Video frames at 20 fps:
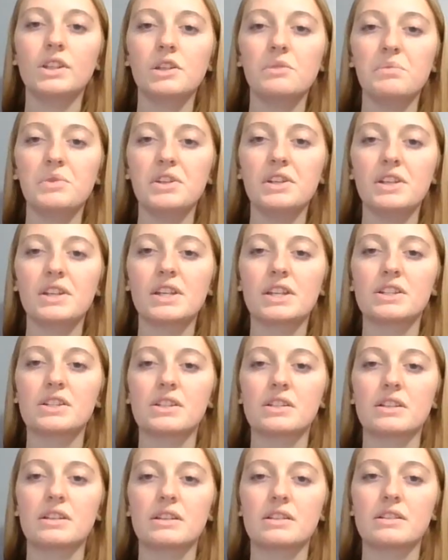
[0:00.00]

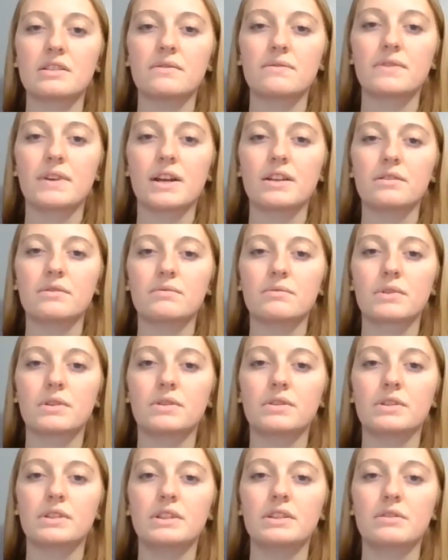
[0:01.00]
Communication is a vital
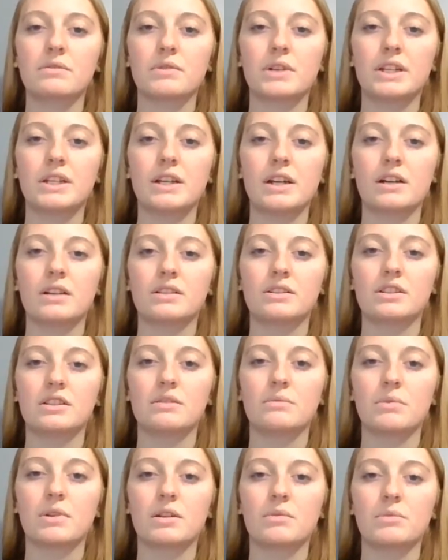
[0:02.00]
role in the radiology
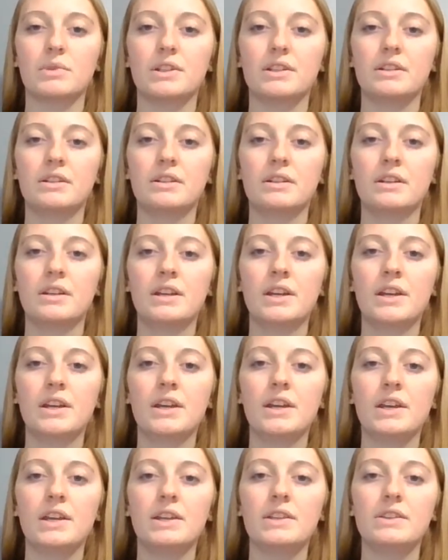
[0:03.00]
department.
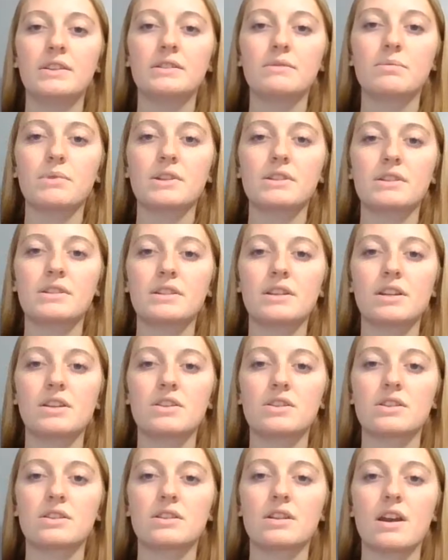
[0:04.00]
In this
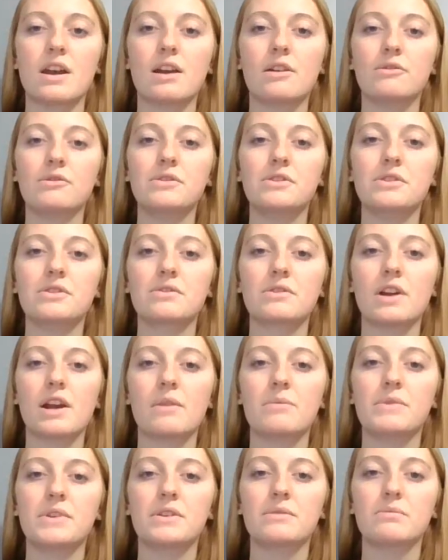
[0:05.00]
presentation, I will
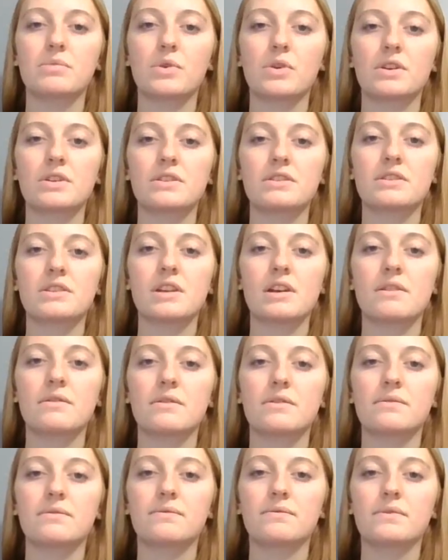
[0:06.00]
describe the importance
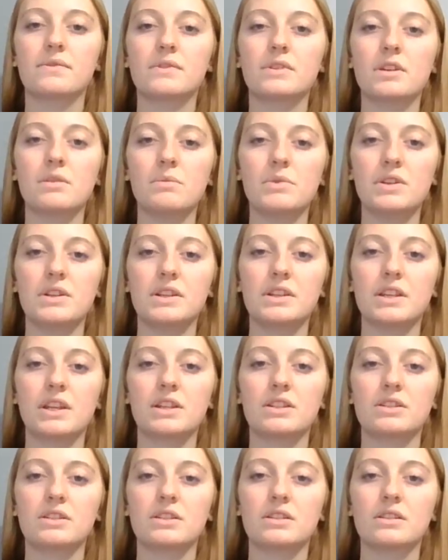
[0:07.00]
of
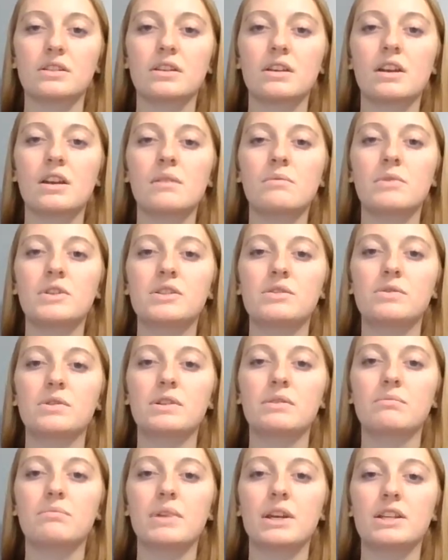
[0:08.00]
communication
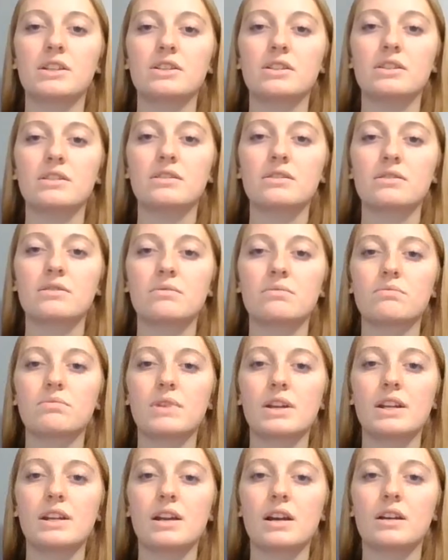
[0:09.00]
between patients,
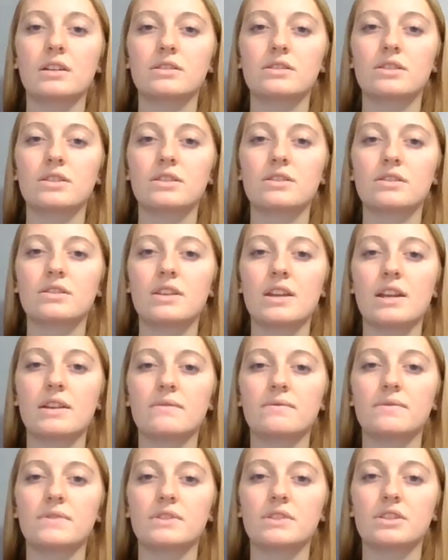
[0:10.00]
radiologists,
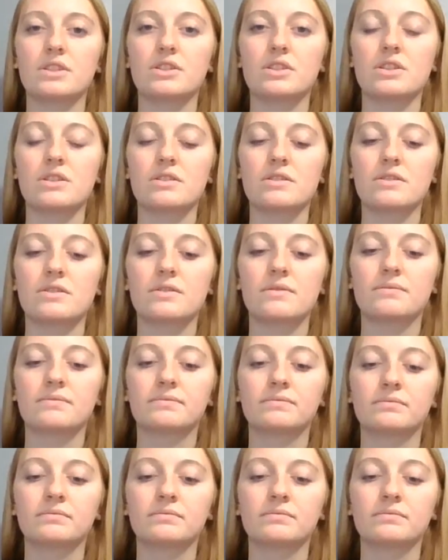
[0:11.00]
and physicians.